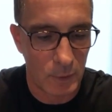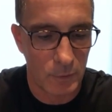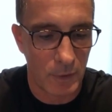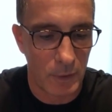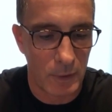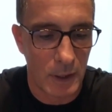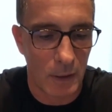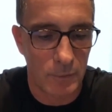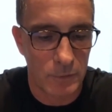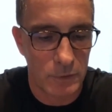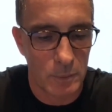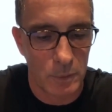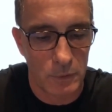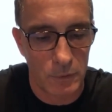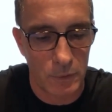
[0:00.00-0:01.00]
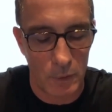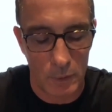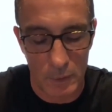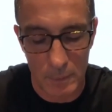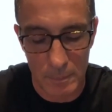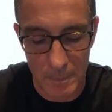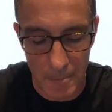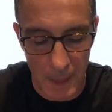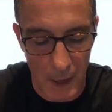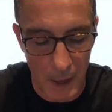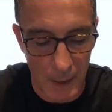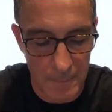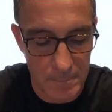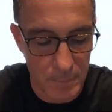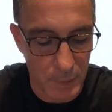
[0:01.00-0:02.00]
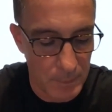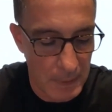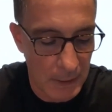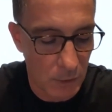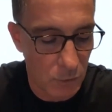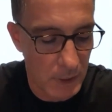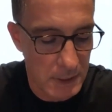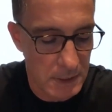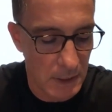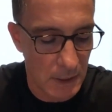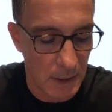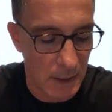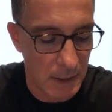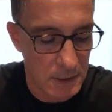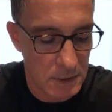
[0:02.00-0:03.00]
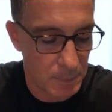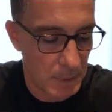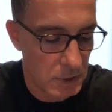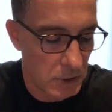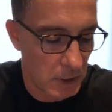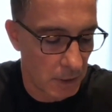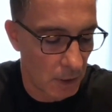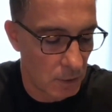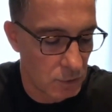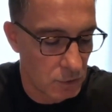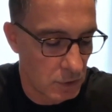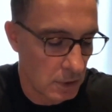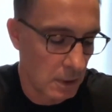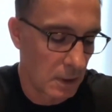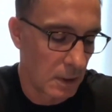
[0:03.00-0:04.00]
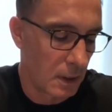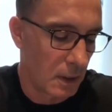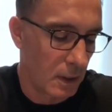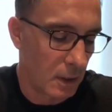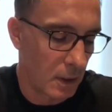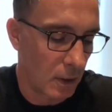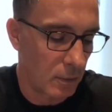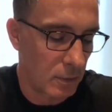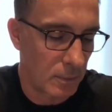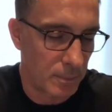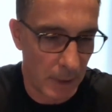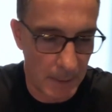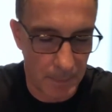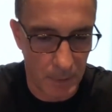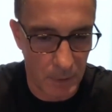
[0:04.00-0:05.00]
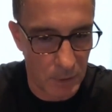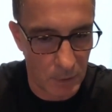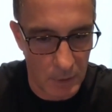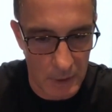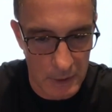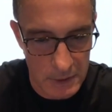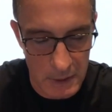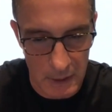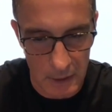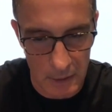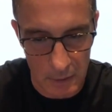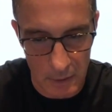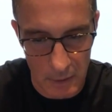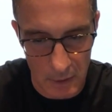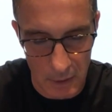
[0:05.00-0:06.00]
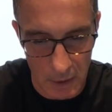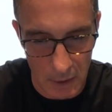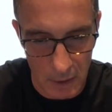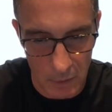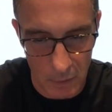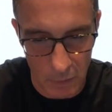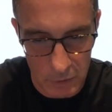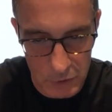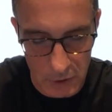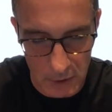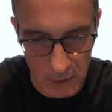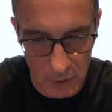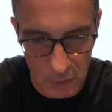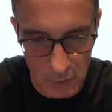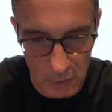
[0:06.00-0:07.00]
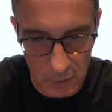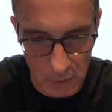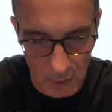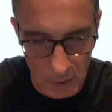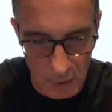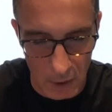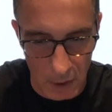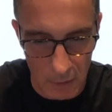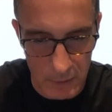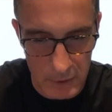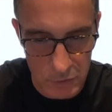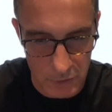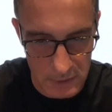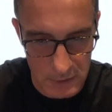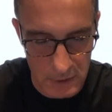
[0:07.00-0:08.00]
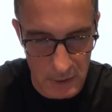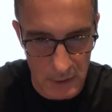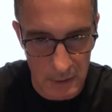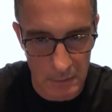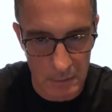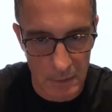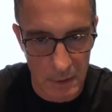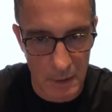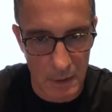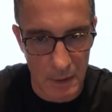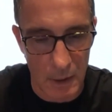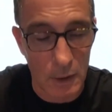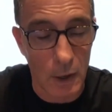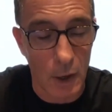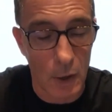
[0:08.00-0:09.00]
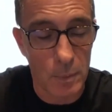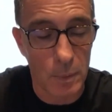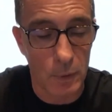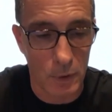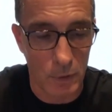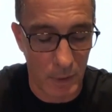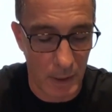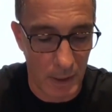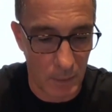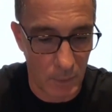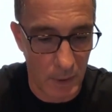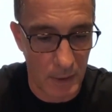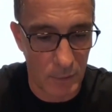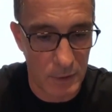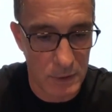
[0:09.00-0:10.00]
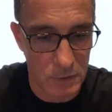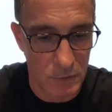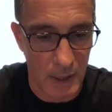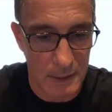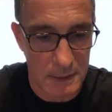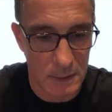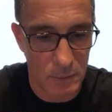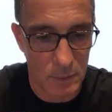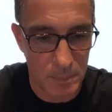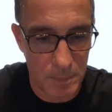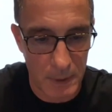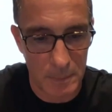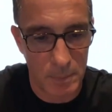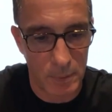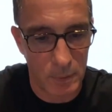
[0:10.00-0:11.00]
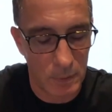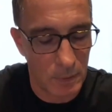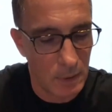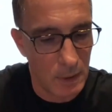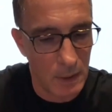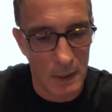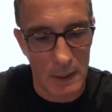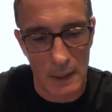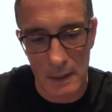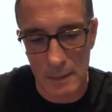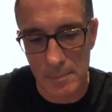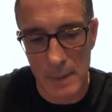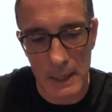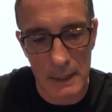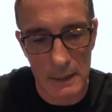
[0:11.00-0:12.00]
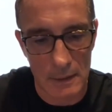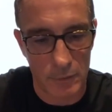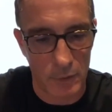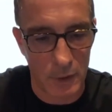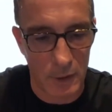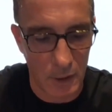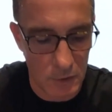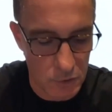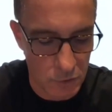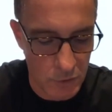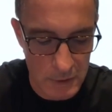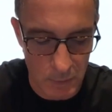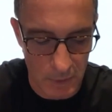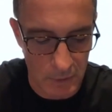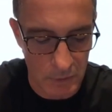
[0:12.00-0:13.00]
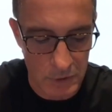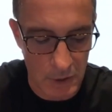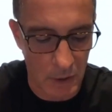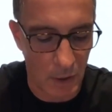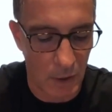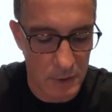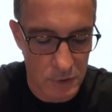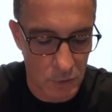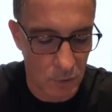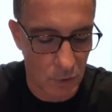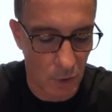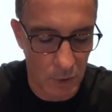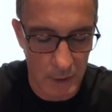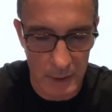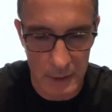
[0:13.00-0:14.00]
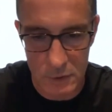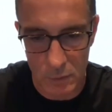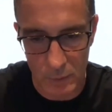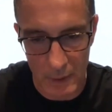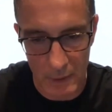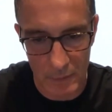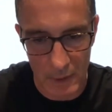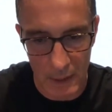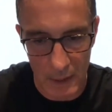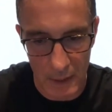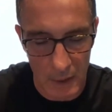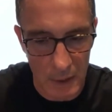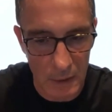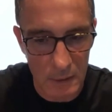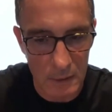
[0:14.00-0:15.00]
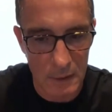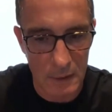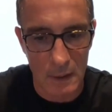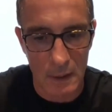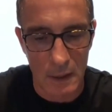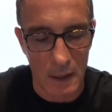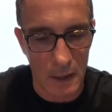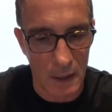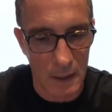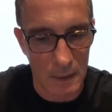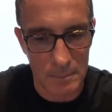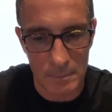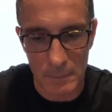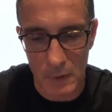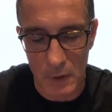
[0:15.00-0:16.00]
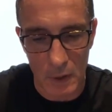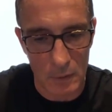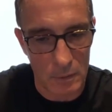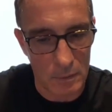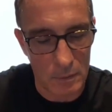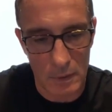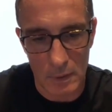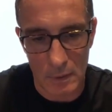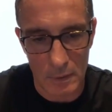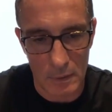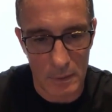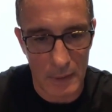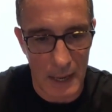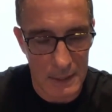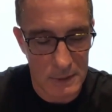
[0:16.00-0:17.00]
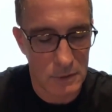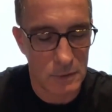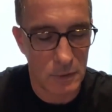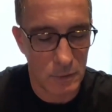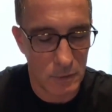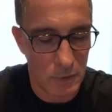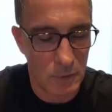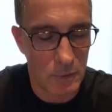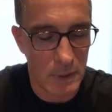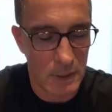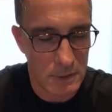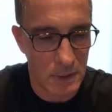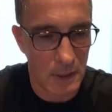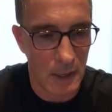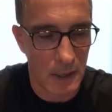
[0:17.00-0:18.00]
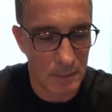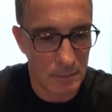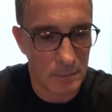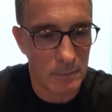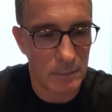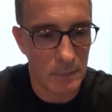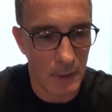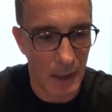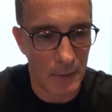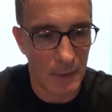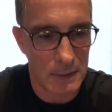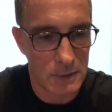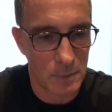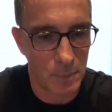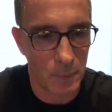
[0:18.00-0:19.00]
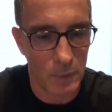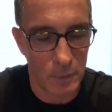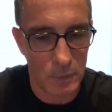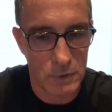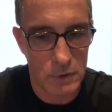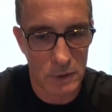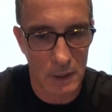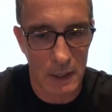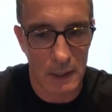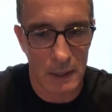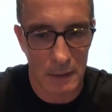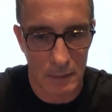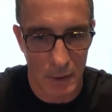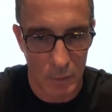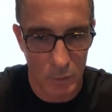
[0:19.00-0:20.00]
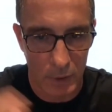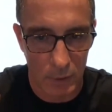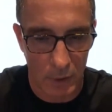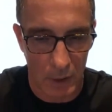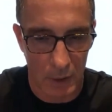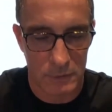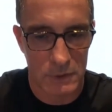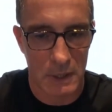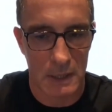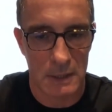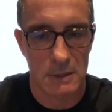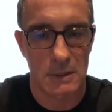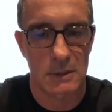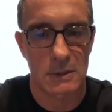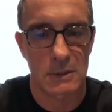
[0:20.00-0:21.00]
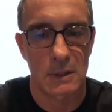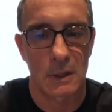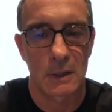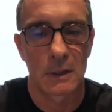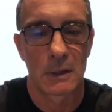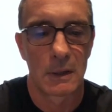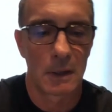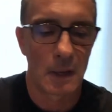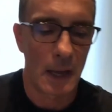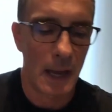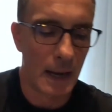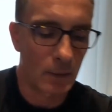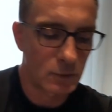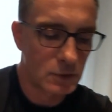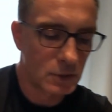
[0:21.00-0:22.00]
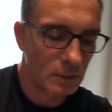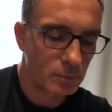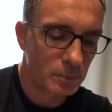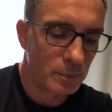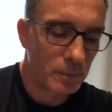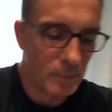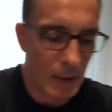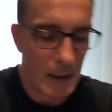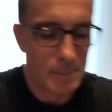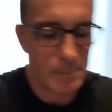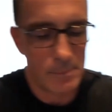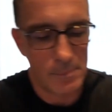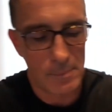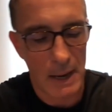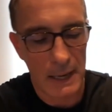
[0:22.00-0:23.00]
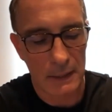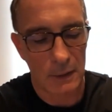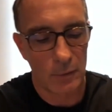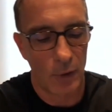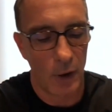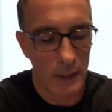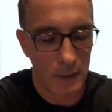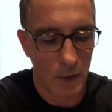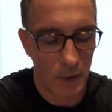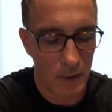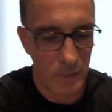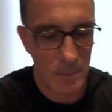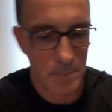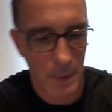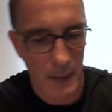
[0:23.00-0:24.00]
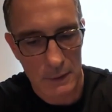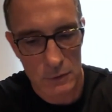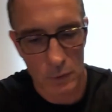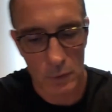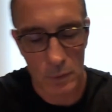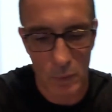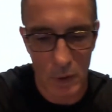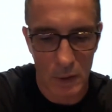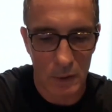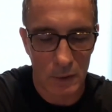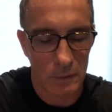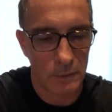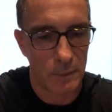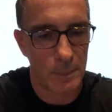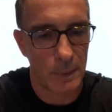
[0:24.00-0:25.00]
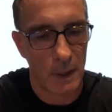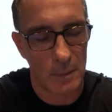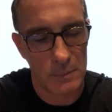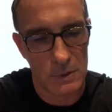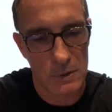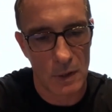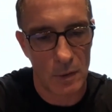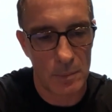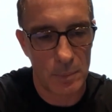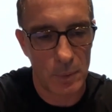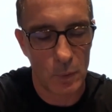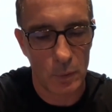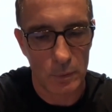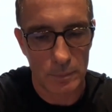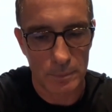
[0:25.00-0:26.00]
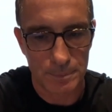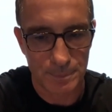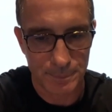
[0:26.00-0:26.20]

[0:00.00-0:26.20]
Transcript: very comfortable to them um, but increasingly and especially those you know people who are listening uh, or watching who are interested in a global career where they're interacting with people in many different countries, whether as clients or colleagues or whatever they are. Um, you know, you, that's you, you need to then that that's the point at which getting a real kind of sense as to how to make the right kind of impact on the world becomes so important.